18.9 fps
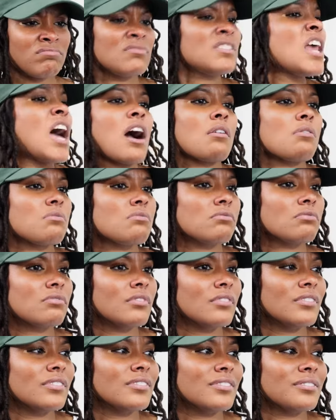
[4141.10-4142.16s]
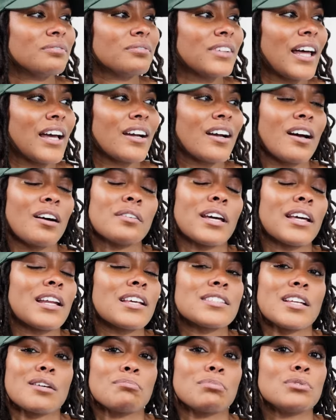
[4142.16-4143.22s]
no. I'm like, okay,
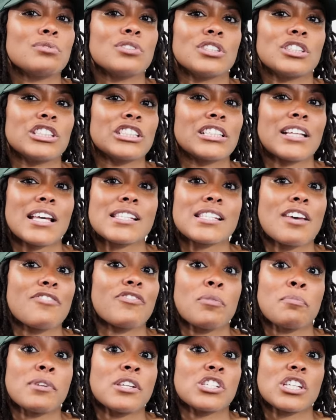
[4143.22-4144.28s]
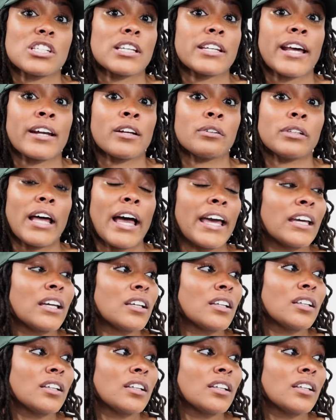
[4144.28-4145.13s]
that's that bougie shit. That's that feminine shit that I don't like.